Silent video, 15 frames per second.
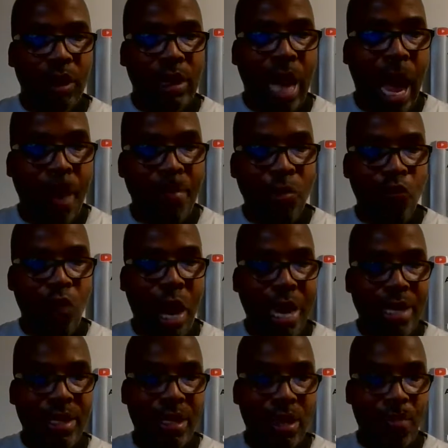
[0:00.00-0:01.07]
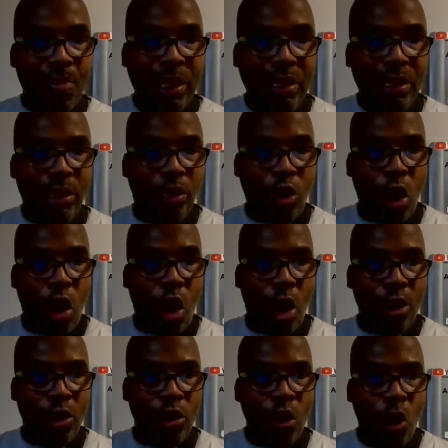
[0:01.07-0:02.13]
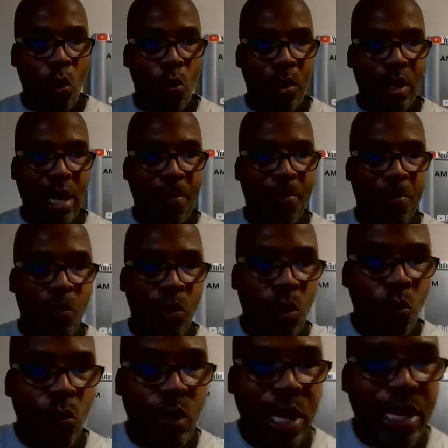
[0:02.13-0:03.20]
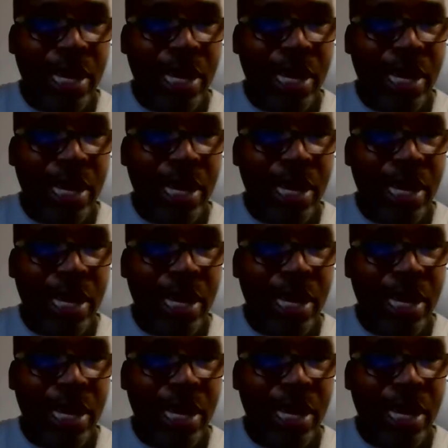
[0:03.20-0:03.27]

copyrighting the business card. You know, when they